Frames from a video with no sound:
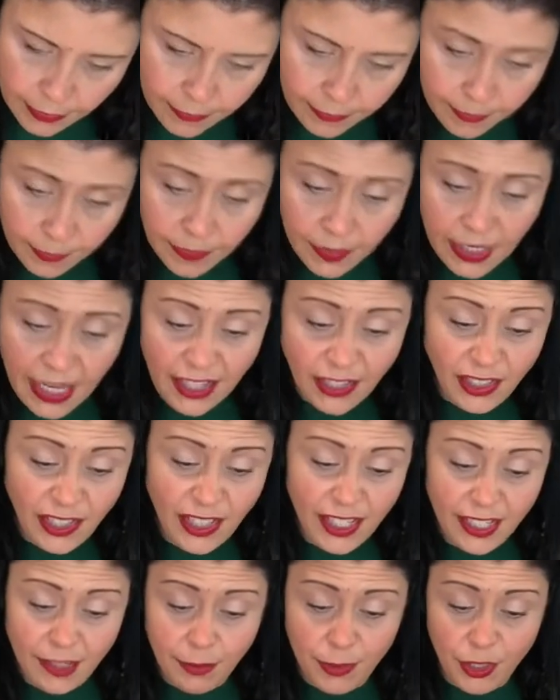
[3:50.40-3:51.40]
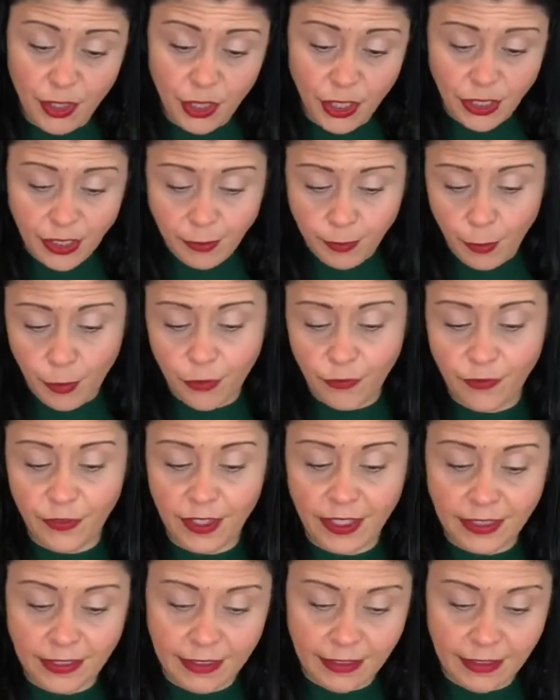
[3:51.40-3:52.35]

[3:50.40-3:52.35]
It's actually gonna be just perfect.